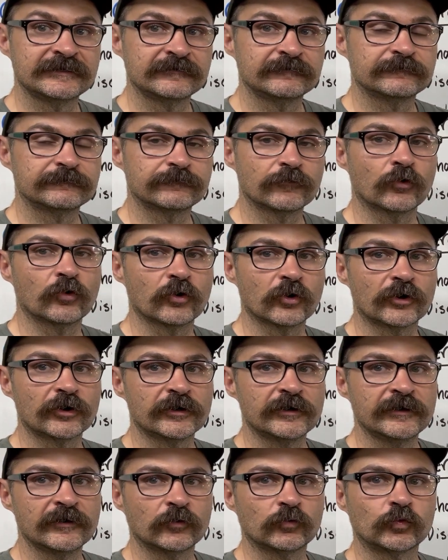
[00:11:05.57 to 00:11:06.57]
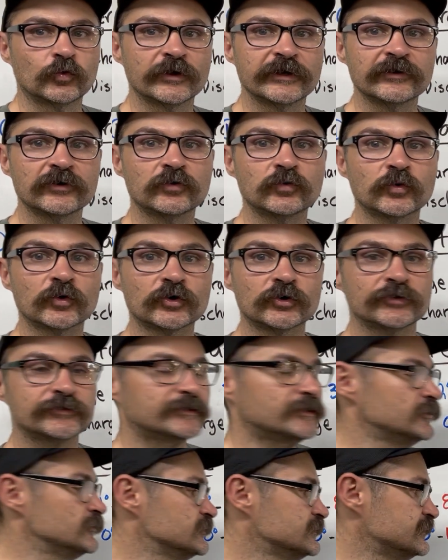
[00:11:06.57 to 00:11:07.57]
for real world
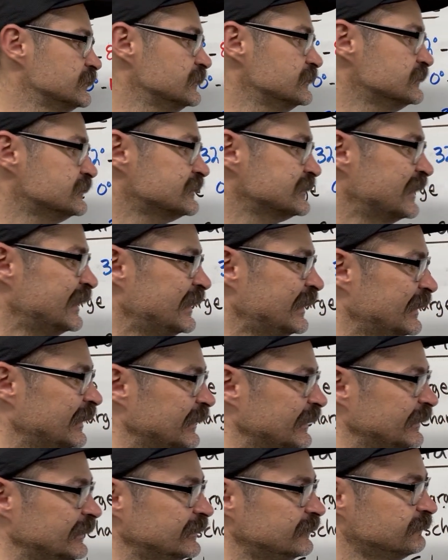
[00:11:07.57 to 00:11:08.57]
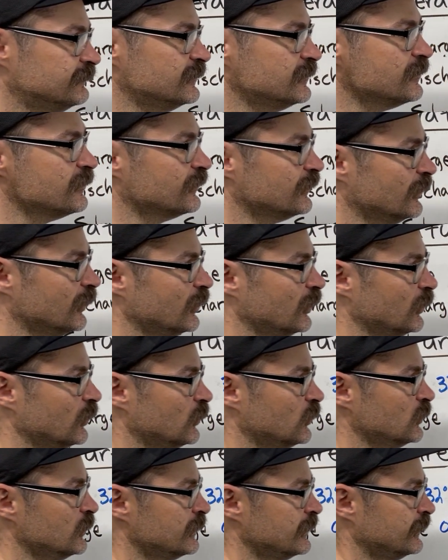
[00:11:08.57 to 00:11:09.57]
uses, even
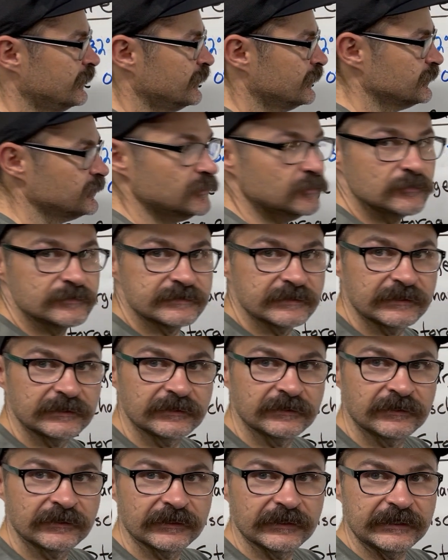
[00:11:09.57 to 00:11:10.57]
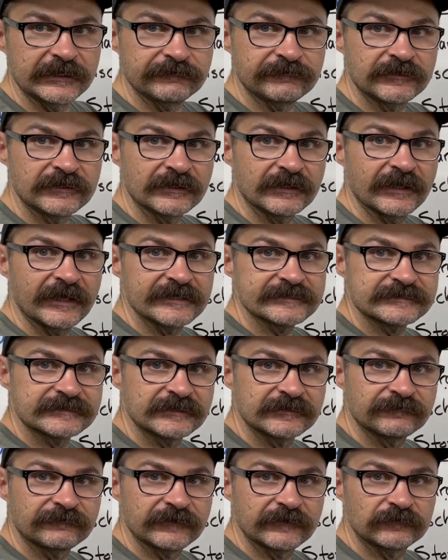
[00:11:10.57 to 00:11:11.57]
though using even less
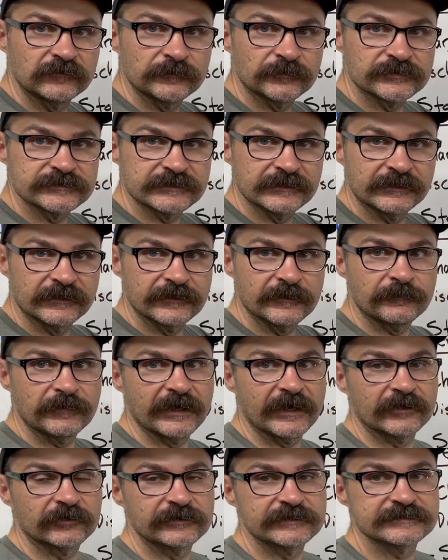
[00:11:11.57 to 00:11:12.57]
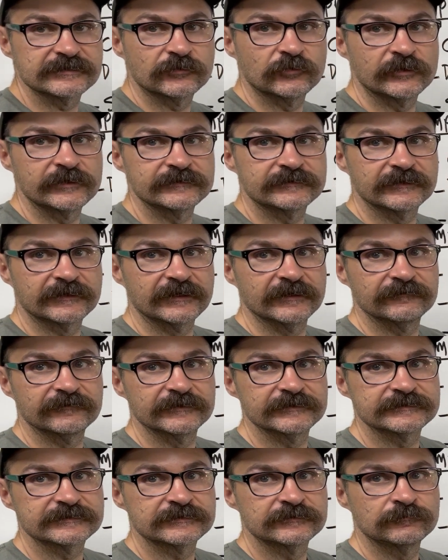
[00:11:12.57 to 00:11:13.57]
than 50% of the battery is going to give
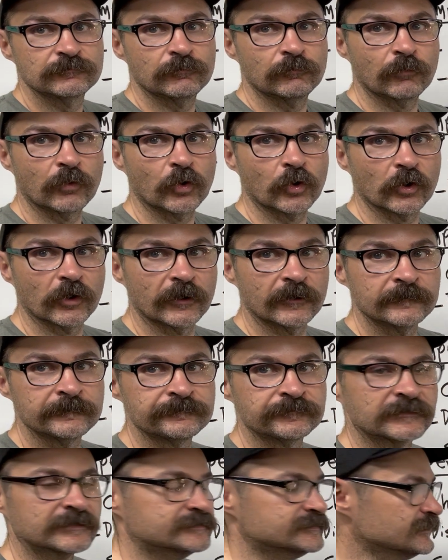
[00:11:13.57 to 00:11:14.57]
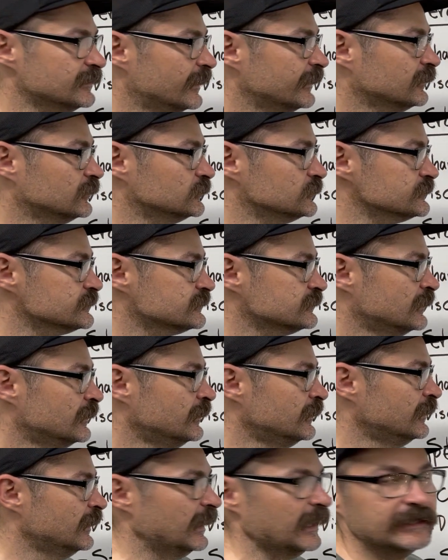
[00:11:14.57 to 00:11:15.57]
us more cycles.
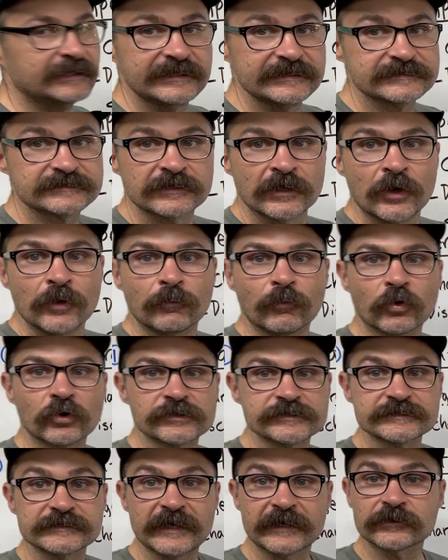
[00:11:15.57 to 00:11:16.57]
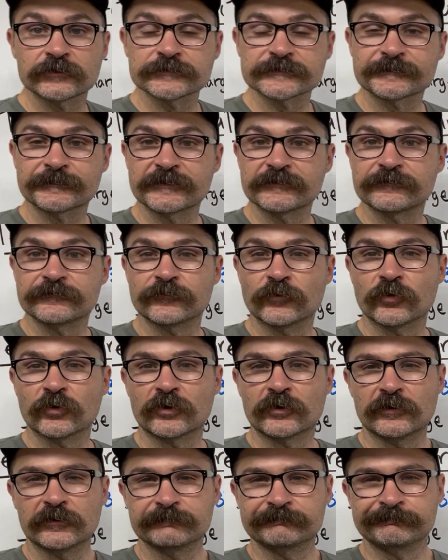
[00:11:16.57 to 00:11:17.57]
At least more cycles
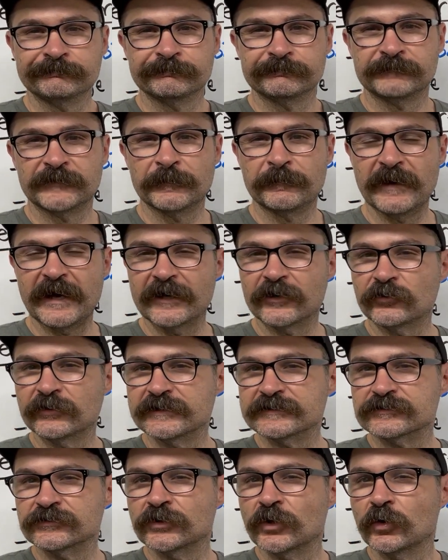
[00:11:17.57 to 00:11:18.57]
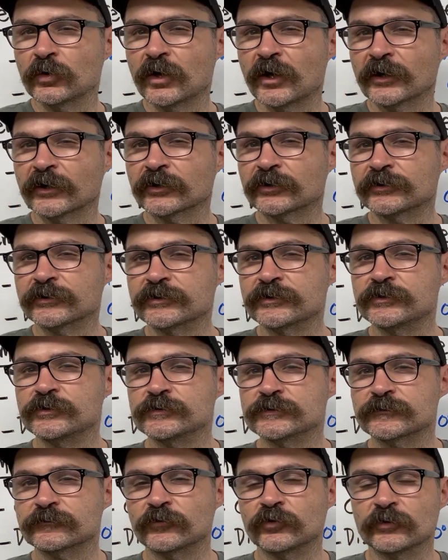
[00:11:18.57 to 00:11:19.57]
before the battery is no longer
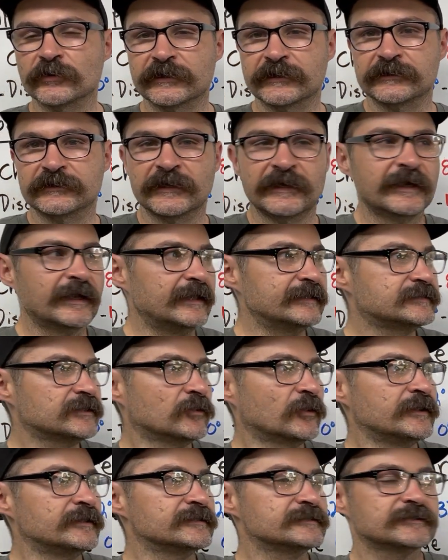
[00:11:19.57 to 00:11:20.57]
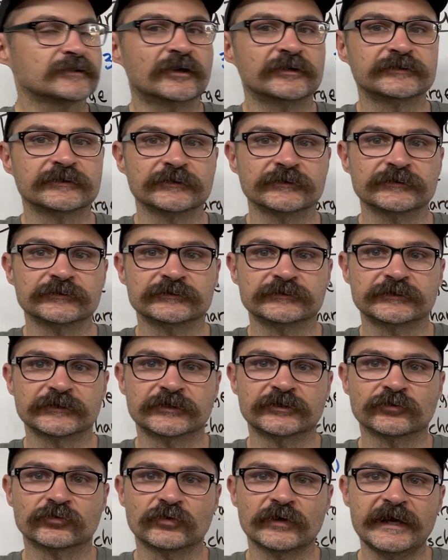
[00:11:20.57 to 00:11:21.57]
useful. It's going to start to
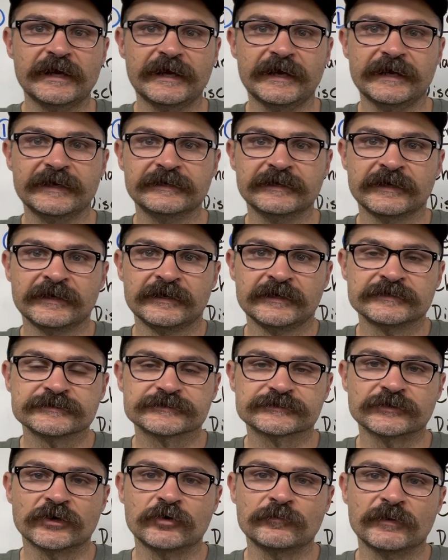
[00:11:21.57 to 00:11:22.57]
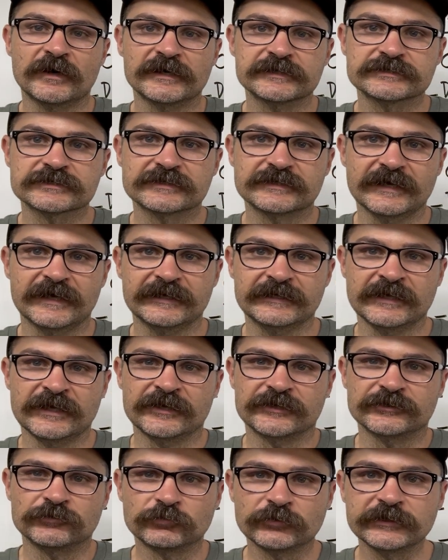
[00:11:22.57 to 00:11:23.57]
degrade so much that
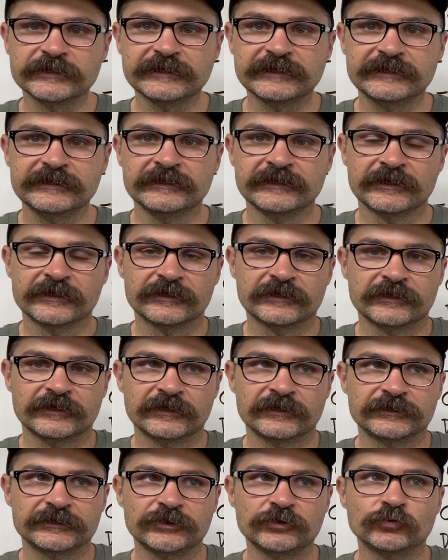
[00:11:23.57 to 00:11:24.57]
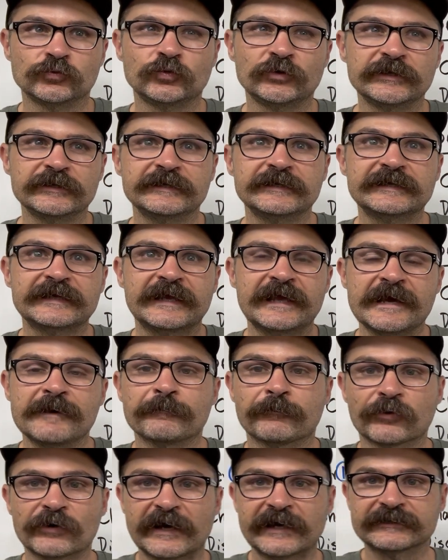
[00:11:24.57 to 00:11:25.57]
you really
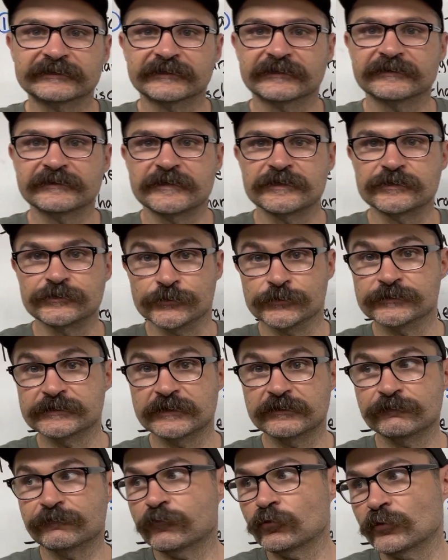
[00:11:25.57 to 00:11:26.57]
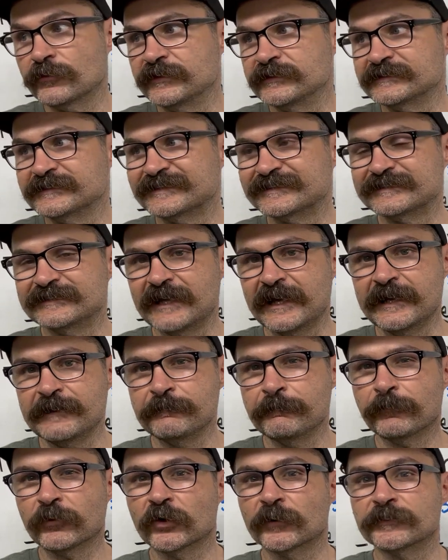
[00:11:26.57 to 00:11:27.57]
can't practically use it for the
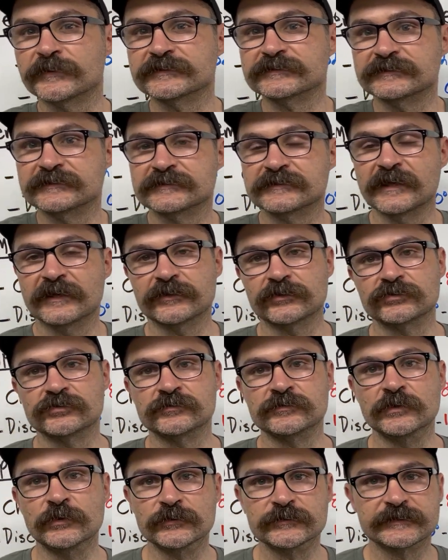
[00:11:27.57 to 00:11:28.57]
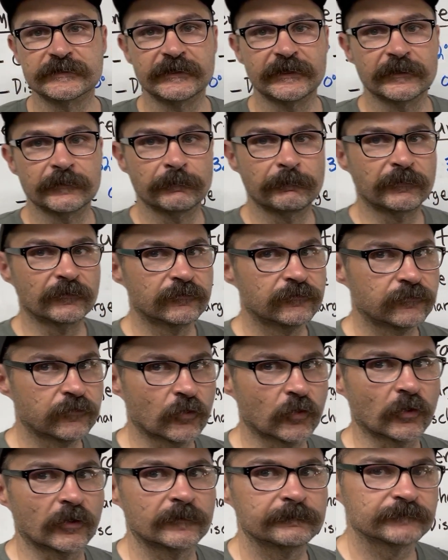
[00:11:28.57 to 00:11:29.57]
same purposes that you used it
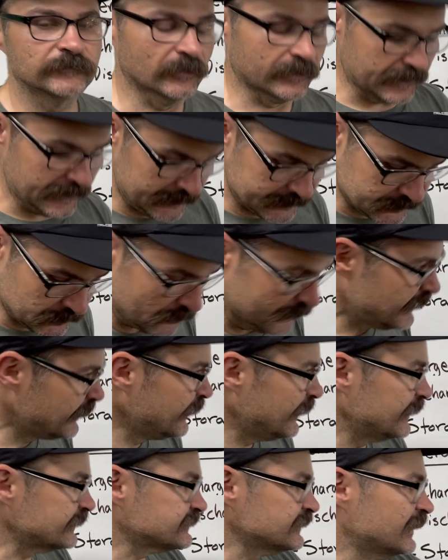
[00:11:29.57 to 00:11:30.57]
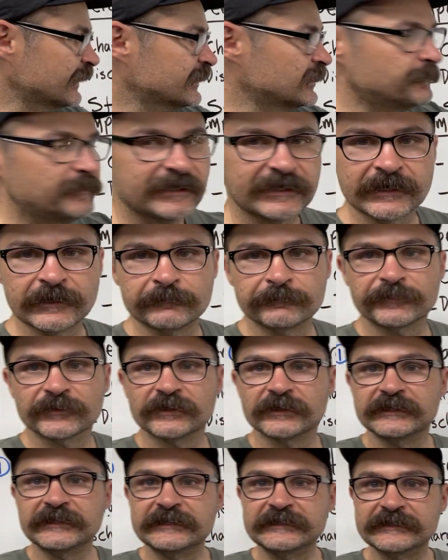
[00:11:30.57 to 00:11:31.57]
before, okay? So it's not gonna be
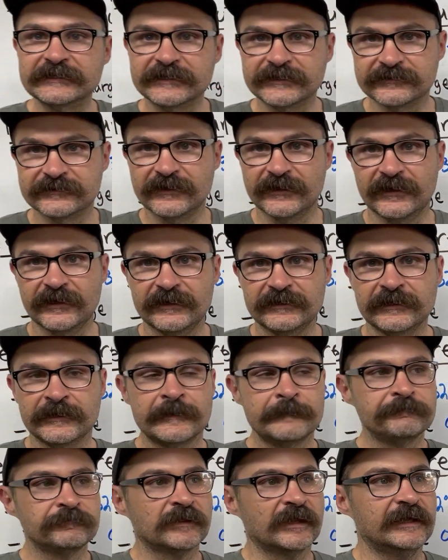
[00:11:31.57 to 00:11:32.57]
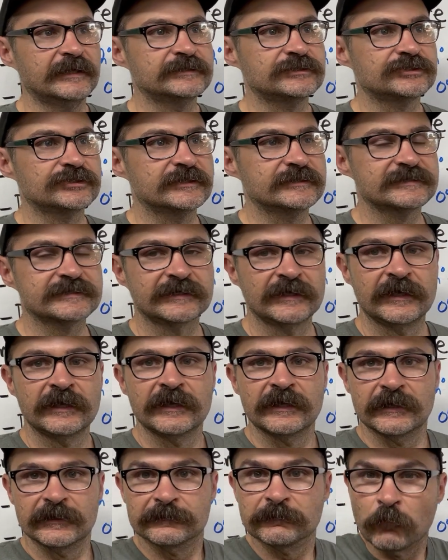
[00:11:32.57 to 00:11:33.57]
completely dead. It's just
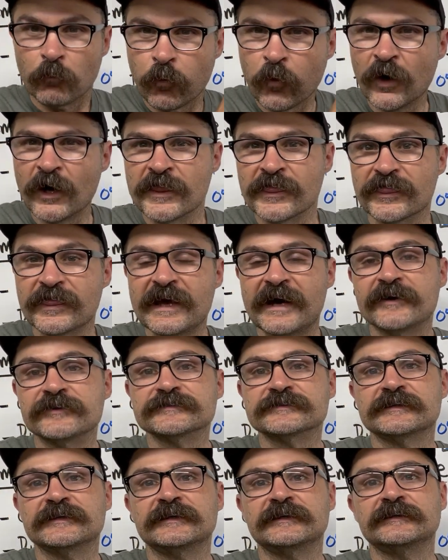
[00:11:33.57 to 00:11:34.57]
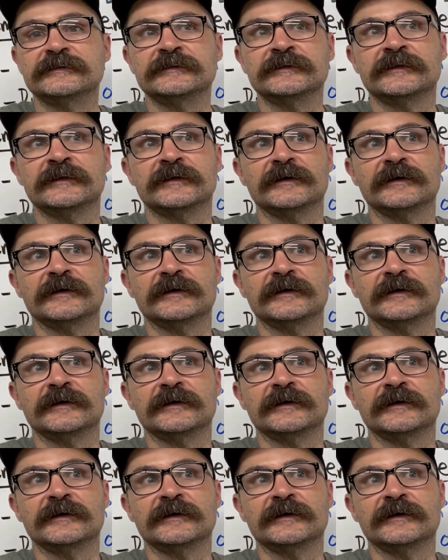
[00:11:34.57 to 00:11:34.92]
1,000